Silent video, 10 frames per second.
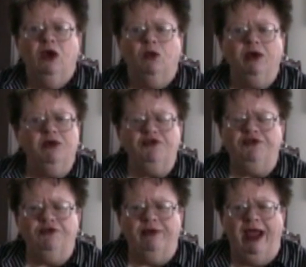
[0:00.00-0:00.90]
We were
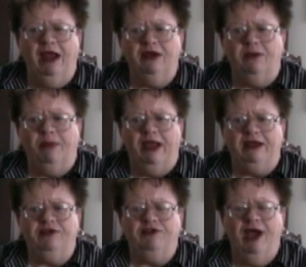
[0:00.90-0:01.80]
surrounded
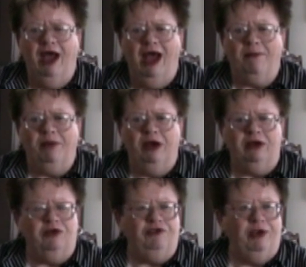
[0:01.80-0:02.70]
by top
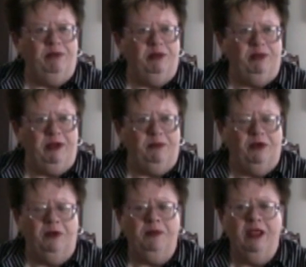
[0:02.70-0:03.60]
hunter-jumper
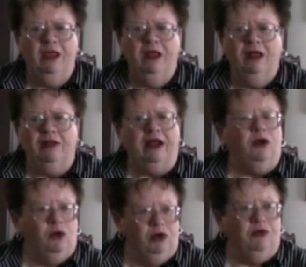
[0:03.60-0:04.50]
people like
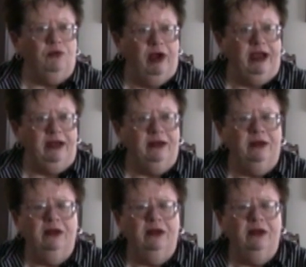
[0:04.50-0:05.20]
Gordon Wright.